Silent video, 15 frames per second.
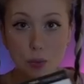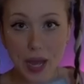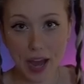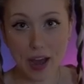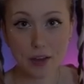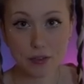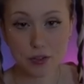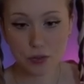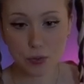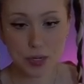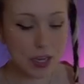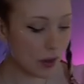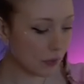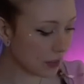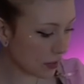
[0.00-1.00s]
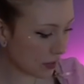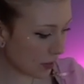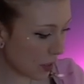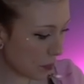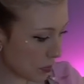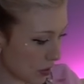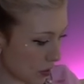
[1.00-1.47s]
we have three of the
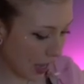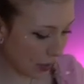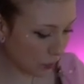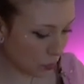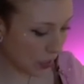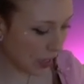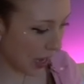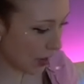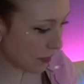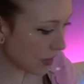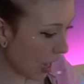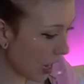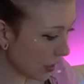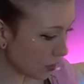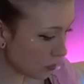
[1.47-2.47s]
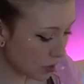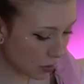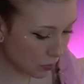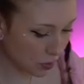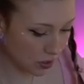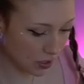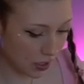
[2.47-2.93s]
slips and we have the item
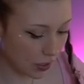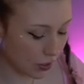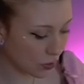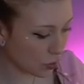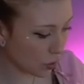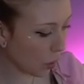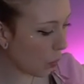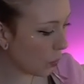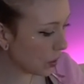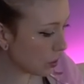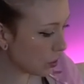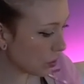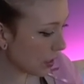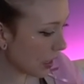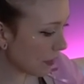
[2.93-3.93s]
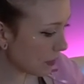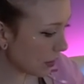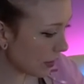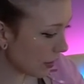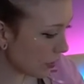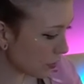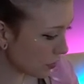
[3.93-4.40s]
numbers here, so we should have the
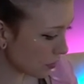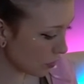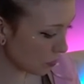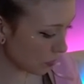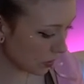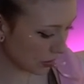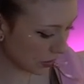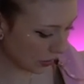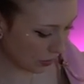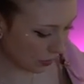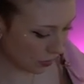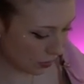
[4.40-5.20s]
letter somewhere in here.